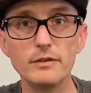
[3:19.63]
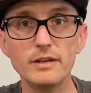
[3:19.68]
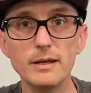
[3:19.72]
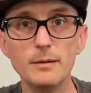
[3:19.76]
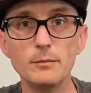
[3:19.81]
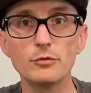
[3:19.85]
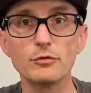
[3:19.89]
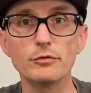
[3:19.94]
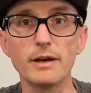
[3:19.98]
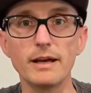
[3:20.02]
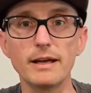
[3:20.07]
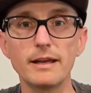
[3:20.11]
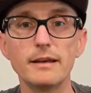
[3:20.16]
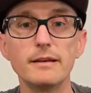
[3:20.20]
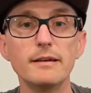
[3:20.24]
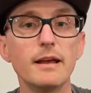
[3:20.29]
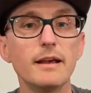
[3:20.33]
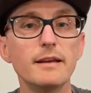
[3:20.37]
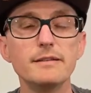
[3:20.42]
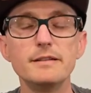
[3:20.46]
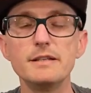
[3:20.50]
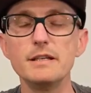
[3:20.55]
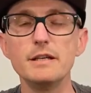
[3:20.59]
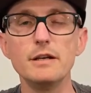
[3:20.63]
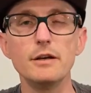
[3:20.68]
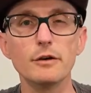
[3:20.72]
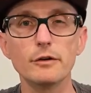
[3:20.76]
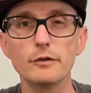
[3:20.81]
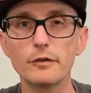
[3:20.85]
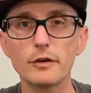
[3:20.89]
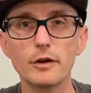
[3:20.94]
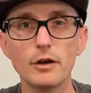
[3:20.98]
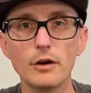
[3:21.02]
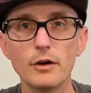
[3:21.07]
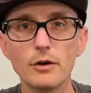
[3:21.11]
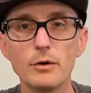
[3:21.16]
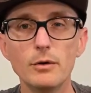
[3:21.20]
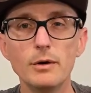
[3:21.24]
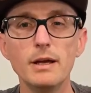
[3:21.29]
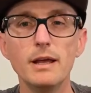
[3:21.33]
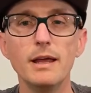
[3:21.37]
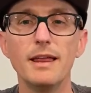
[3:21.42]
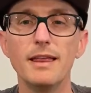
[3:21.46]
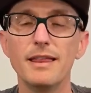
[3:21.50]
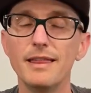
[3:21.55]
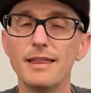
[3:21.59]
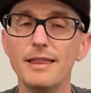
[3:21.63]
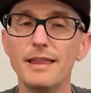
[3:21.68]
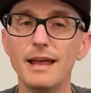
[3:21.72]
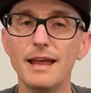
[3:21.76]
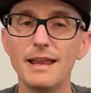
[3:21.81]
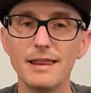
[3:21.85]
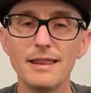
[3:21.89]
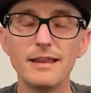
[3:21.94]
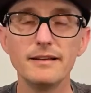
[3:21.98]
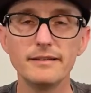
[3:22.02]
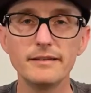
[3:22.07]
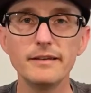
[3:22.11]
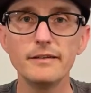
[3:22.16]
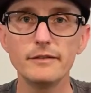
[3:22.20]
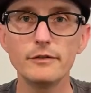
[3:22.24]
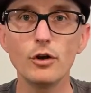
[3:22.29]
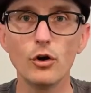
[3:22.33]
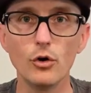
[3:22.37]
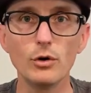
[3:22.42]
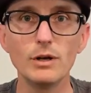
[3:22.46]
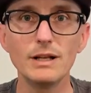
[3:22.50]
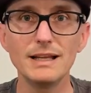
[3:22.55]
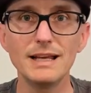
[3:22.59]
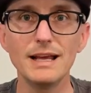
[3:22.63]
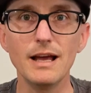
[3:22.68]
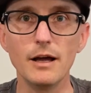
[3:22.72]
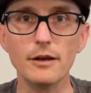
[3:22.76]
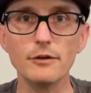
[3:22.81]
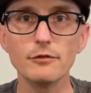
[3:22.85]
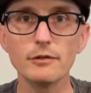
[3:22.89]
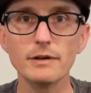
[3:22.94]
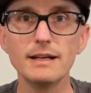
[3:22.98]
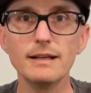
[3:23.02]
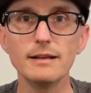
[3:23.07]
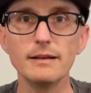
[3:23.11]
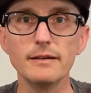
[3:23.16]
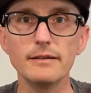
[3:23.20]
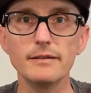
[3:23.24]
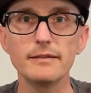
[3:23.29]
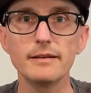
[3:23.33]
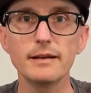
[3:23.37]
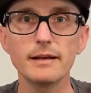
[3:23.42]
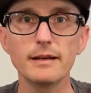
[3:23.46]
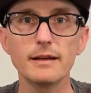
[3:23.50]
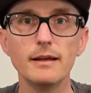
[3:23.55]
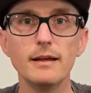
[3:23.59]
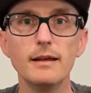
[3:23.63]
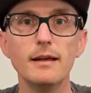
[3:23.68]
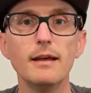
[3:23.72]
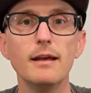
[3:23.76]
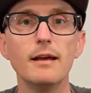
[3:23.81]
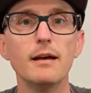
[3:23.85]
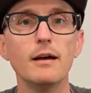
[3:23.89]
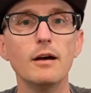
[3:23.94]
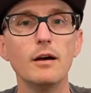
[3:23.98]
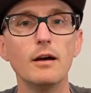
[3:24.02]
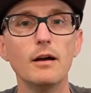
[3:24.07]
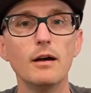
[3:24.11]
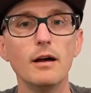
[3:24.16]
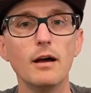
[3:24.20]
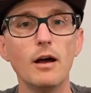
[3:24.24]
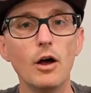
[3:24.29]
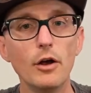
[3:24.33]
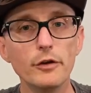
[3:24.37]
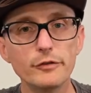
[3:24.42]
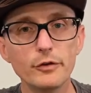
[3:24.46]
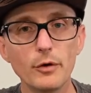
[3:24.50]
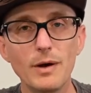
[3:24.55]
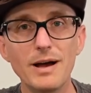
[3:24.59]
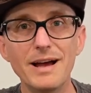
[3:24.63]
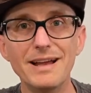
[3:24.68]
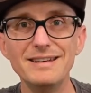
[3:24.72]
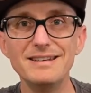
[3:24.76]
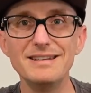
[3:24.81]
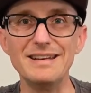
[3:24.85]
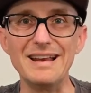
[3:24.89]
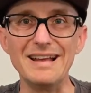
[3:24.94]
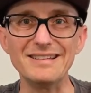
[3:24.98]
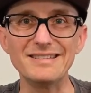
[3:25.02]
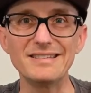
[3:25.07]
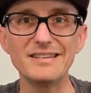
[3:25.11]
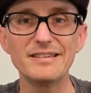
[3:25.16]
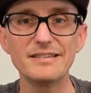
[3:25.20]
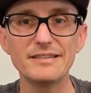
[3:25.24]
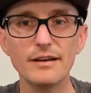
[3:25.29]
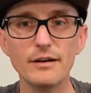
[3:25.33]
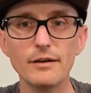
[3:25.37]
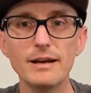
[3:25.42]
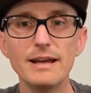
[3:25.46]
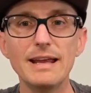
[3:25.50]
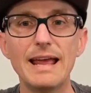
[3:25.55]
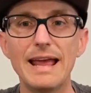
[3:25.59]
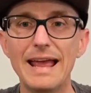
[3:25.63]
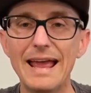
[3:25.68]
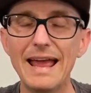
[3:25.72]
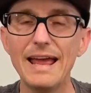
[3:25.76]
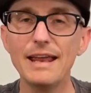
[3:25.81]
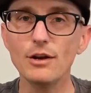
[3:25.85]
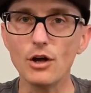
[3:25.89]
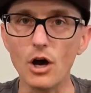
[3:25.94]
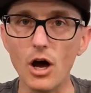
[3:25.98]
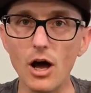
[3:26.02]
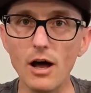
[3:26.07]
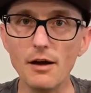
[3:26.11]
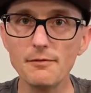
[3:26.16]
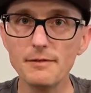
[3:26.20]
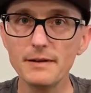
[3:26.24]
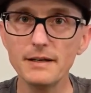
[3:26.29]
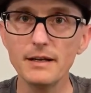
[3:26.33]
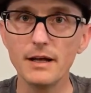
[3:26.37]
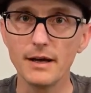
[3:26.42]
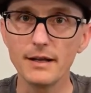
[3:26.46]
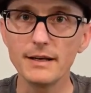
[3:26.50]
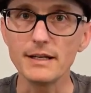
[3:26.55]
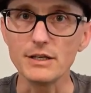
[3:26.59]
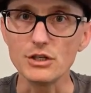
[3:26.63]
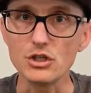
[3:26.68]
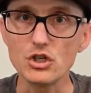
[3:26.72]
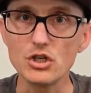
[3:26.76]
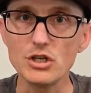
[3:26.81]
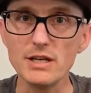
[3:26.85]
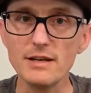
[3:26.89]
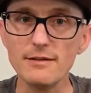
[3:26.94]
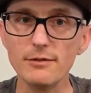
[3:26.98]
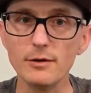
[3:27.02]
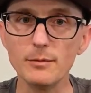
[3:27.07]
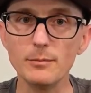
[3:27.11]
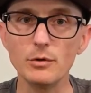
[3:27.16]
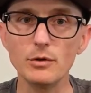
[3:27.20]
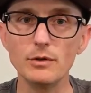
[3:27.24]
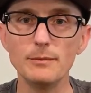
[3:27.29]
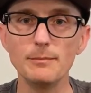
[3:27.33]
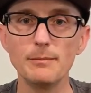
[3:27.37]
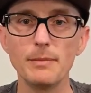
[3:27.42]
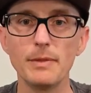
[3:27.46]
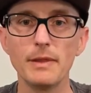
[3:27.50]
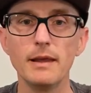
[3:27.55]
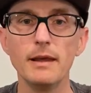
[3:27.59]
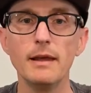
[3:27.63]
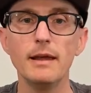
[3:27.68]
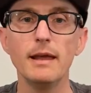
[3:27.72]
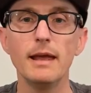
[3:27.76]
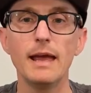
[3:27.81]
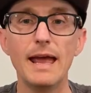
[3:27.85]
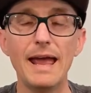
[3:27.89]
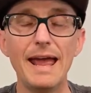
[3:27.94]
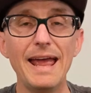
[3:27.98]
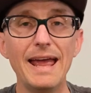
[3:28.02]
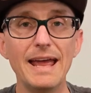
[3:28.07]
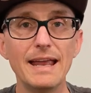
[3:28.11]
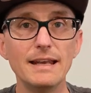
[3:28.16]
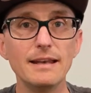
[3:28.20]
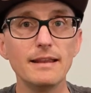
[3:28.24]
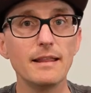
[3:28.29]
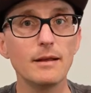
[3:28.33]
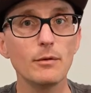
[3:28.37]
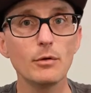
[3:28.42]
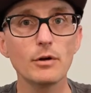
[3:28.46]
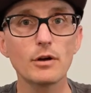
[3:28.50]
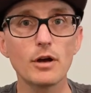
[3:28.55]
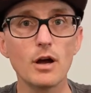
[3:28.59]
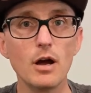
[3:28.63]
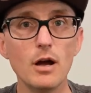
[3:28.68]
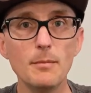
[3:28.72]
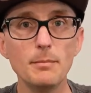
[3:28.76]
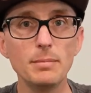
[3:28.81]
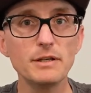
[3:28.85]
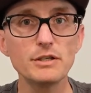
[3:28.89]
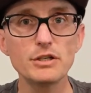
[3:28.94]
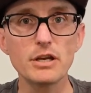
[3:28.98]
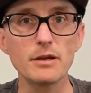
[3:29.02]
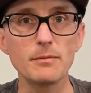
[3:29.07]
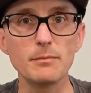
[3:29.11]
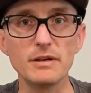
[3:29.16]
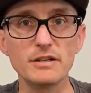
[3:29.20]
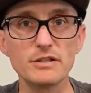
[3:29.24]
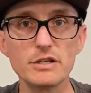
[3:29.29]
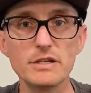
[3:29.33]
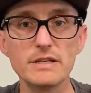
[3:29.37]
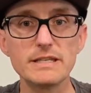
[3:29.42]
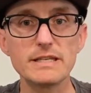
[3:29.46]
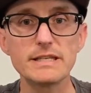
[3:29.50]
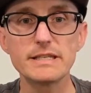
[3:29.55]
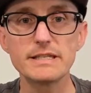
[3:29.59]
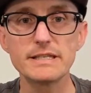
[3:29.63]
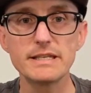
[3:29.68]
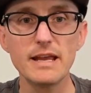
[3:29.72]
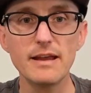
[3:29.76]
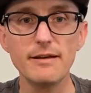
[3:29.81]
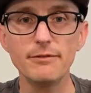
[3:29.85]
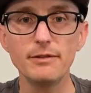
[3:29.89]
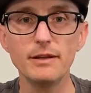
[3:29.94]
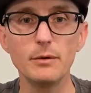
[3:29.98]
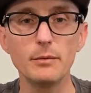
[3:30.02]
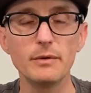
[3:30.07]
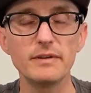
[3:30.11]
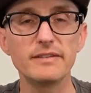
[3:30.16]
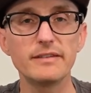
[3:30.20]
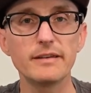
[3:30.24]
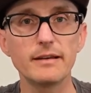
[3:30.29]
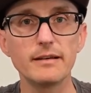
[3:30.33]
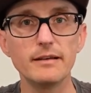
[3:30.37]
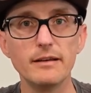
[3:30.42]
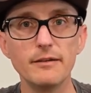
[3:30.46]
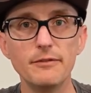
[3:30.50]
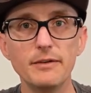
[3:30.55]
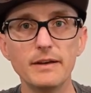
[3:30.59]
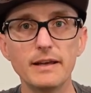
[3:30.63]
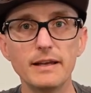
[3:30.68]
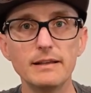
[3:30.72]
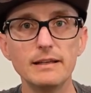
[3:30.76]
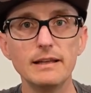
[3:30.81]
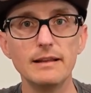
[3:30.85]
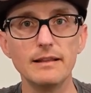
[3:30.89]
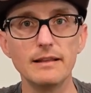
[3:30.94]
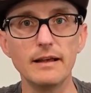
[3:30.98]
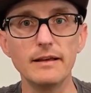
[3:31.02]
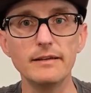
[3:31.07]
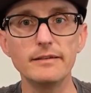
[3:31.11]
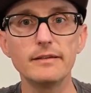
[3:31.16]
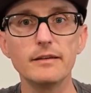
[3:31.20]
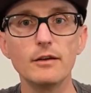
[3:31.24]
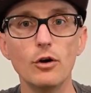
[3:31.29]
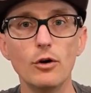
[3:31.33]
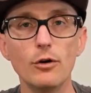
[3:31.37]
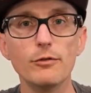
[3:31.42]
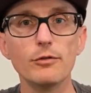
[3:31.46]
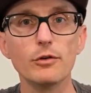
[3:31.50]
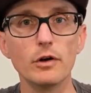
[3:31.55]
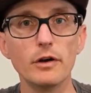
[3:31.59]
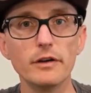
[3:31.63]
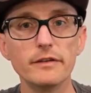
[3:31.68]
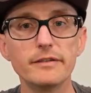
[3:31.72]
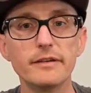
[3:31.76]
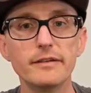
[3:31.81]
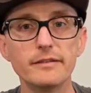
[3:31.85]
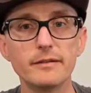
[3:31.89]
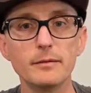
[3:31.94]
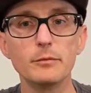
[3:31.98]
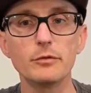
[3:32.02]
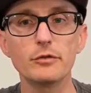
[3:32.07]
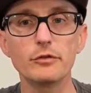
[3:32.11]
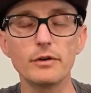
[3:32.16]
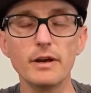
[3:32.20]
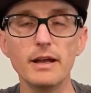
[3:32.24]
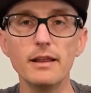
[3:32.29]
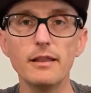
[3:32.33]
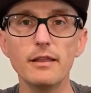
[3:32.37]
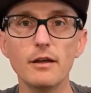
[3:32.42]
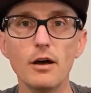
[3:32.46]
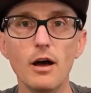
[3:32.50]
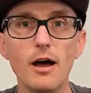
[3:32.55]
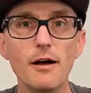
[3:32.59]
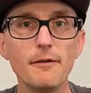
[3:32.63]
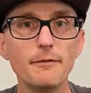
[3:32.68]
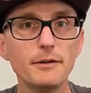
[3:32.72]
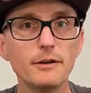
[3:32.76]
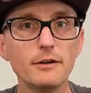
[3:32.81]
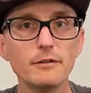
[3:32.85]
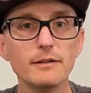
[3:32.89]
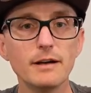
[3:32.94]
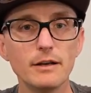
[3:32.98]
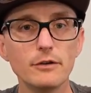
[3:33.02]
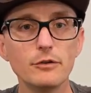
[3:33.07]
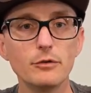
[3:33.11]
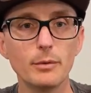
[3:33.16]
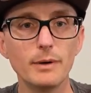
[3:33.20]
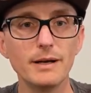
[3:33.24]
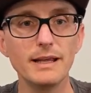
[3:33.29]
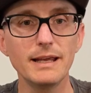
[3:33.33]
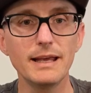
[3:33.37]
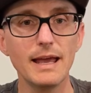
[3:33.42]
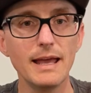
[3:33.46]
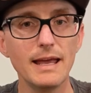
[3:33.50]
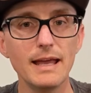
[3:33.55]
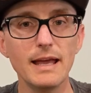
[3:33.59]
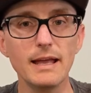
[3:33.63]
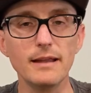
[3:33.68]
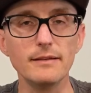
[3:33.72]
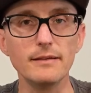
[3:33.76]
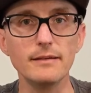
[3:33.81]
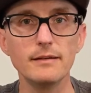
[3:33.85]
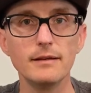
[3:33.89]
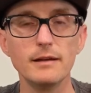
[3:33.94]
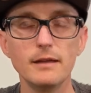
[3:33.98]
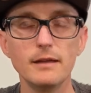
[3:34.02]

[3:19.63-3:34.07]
teams recognized years ago that this is totally unrealistic, also unnecessary, and often unachievable. And they were accomplishing missions safely with significantly less overall system strength, often around 20 kN.